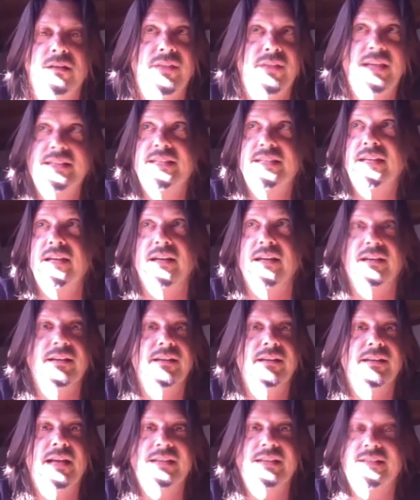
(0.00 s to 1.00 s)
Yeah, that's
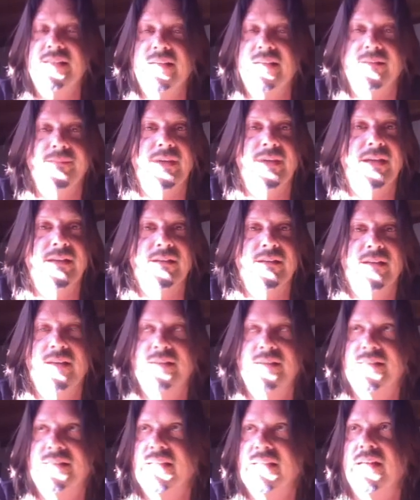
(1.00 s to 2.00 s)
it, man.
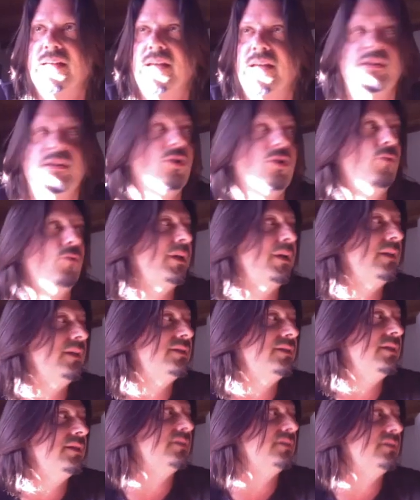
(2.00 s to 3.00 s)
It's it. And but
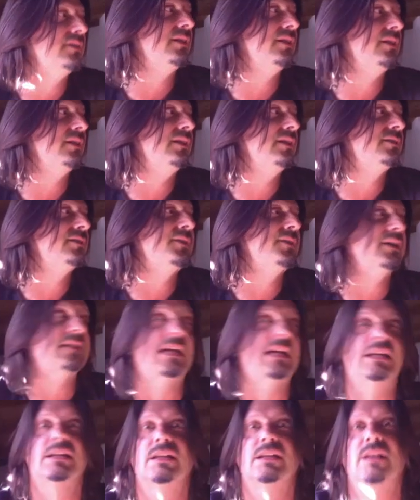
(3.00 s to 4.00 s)
it's
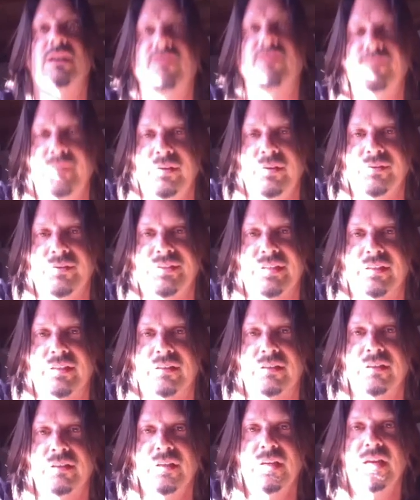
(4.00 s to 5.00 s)
because I love
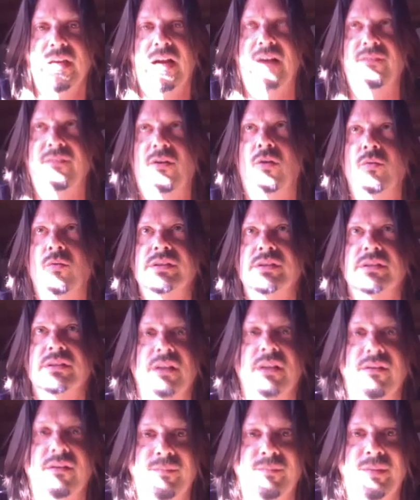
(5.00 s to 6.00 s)
music. I've always
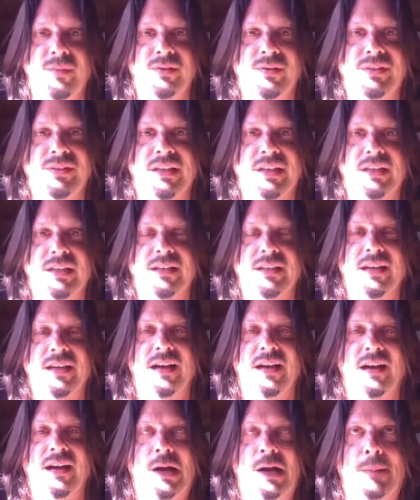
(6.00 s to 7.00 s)
loved music.
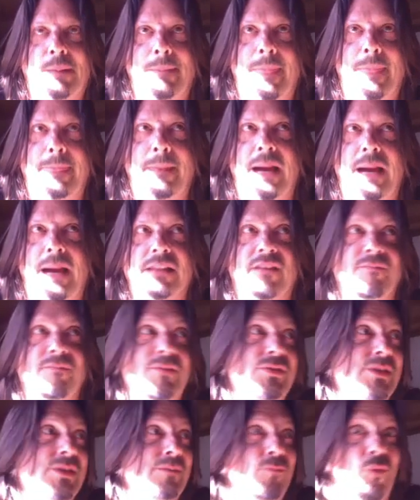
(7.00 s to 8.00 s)
I love
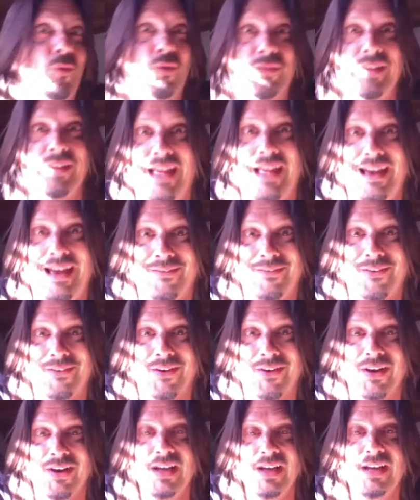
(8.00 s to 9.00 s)
music more than
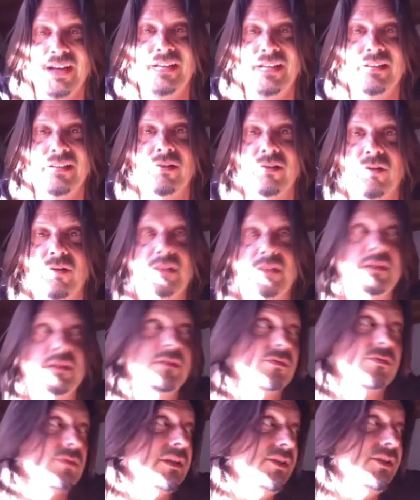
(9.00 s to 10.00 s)
ever. Yeah. I
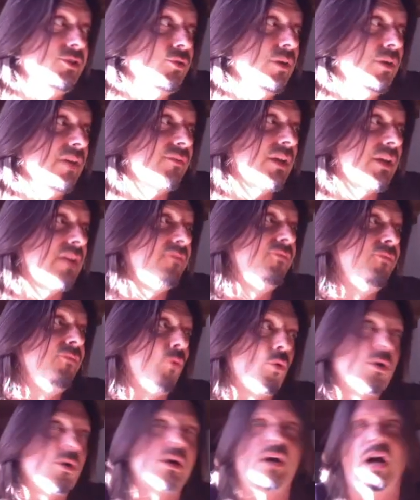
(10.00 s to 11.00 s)
literally do have like
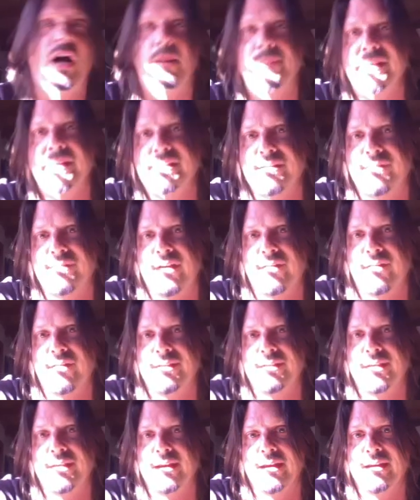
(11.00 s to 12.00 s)
4 copies of
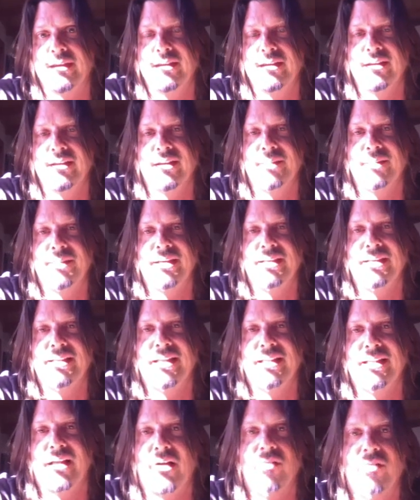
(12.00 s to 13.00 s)
everything. You know what I mean?
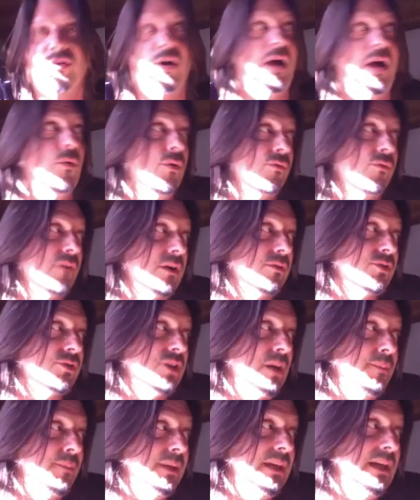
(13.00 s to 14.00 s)
And I went record
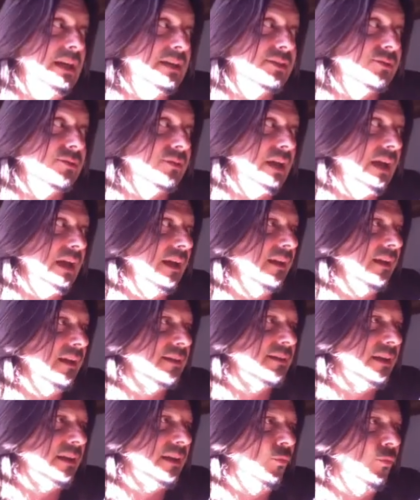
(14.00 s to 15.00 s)
shopping yesterday, and
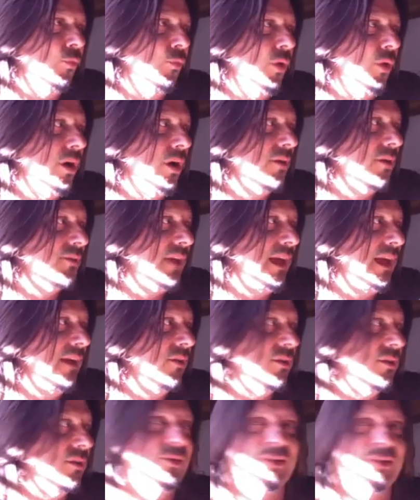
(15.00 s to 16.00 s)
it's like, what the
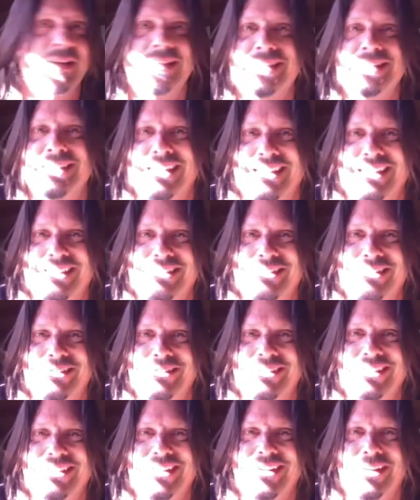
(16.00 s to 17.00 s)
hell are you listening to?
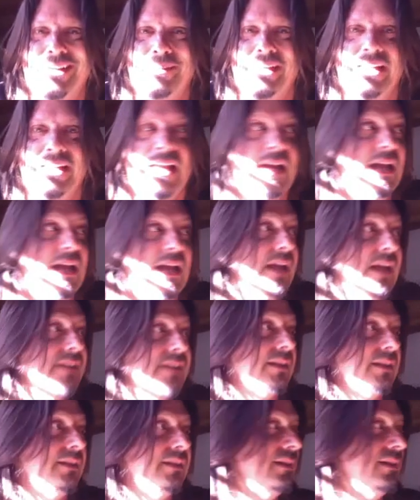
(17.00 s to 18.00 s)
You know what I mean?
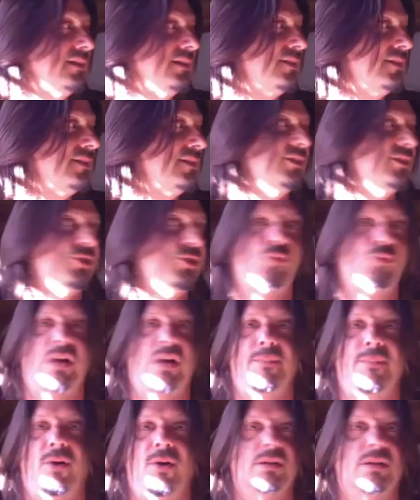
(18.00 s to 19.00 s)
It's like this is what
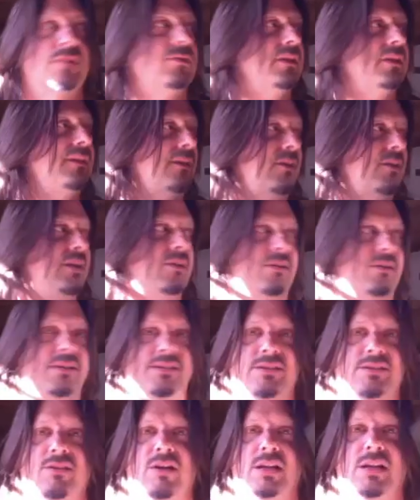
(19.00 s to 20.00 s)
I bought. Literally, they're here because